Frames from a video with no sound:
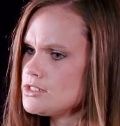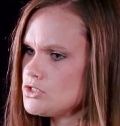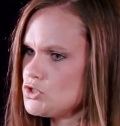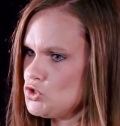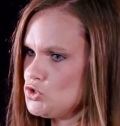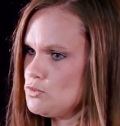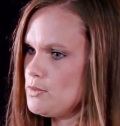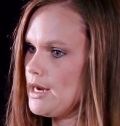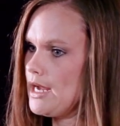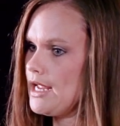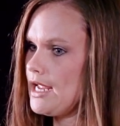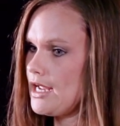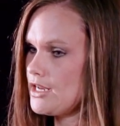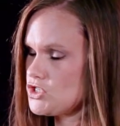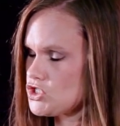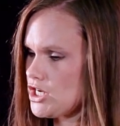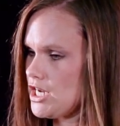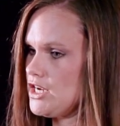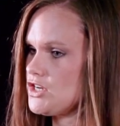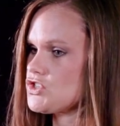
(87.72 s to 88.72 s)
to my
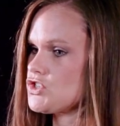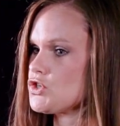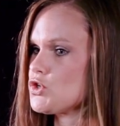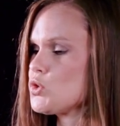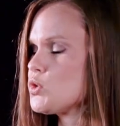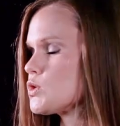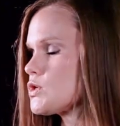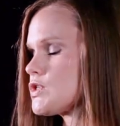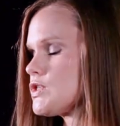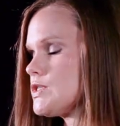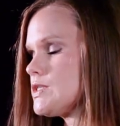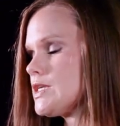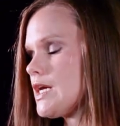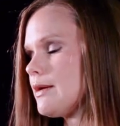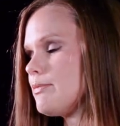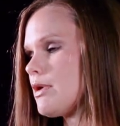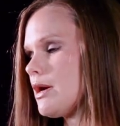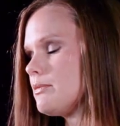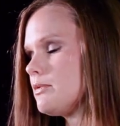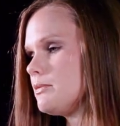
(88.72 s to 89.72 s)
education courses,
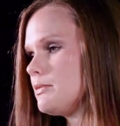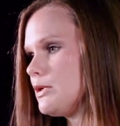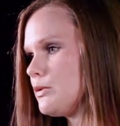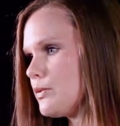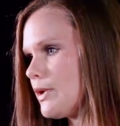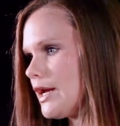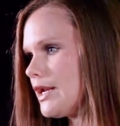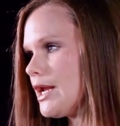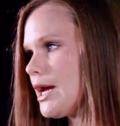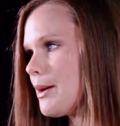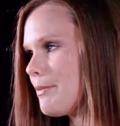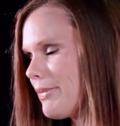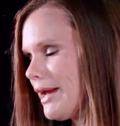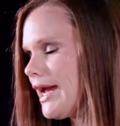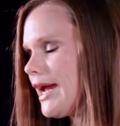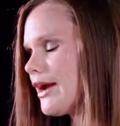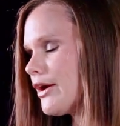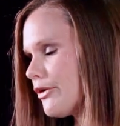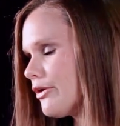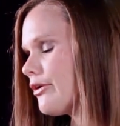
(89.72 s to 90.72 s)
I probably read a
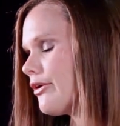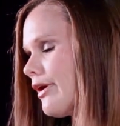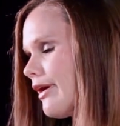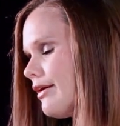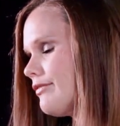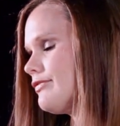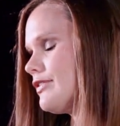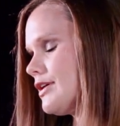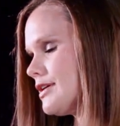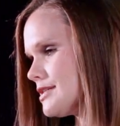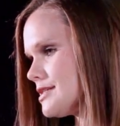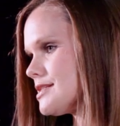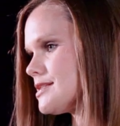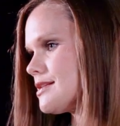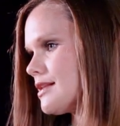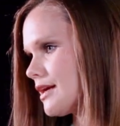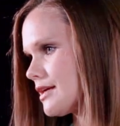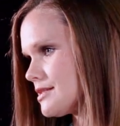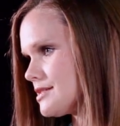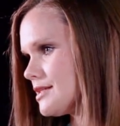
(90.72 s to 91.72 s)
paragraph on
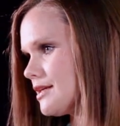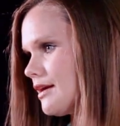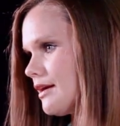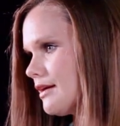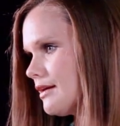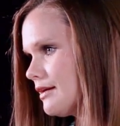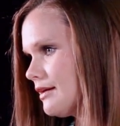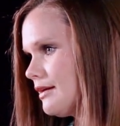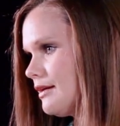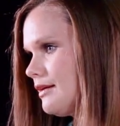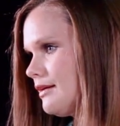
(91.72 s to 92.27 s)
dyslexia